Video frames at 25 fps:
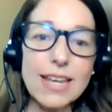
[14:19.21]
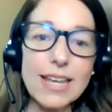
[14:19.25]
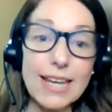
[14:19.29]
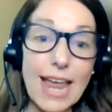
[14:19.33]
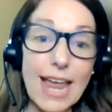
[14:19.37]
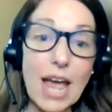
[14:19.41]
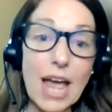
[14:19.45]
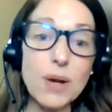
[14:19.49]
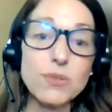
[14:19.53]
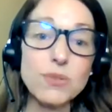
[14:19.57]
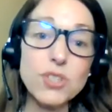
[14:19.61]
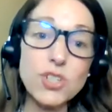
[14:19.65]

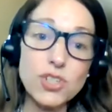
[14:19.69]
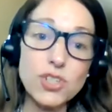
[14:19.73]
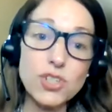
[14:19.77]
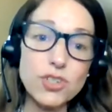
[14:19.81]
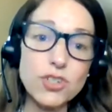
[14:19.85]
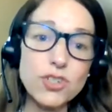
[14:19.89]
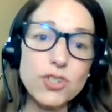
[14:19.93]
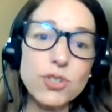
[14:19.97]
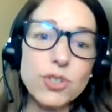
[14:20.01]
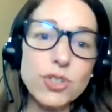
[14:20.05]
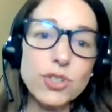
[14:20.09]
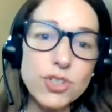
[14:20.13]
now
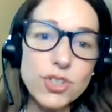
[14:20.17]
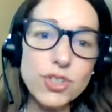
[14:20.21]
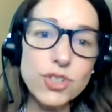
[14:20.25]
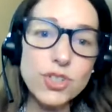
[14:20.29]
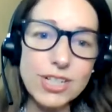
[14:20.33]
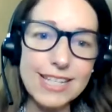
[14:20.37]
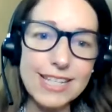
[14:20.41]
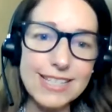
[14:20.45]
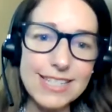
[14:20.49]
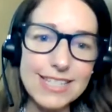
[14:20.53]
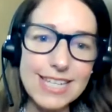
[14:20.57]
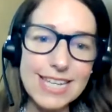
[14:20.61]
to
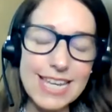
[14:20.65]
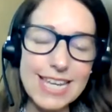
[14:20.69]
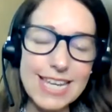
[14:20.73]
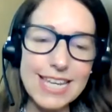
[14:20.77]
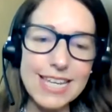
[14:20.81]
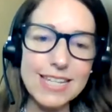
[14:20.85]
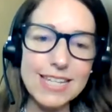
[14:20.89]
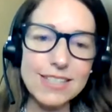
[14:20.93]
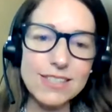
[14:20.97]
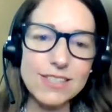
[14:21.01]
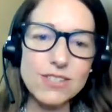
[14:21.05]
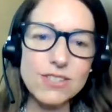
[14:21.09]
children and
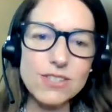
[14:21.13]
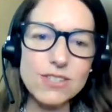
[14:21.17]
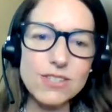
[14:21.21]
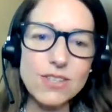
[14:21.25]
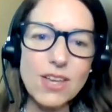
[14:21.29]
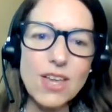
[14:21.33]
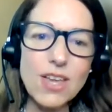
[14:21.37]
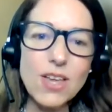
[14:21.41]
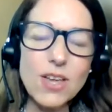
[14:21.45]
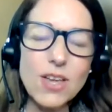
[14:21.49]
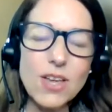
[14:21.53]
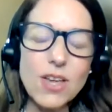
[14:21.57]
teens